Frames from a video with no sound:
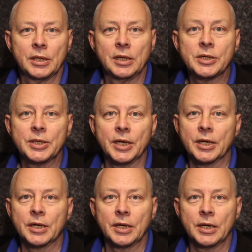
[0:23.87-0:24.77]

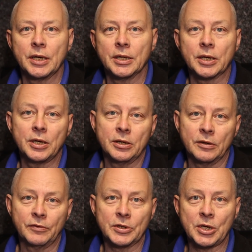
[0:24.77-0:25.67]
listening in the car,
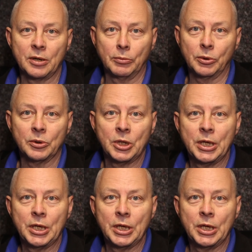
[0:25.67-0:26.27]
for example,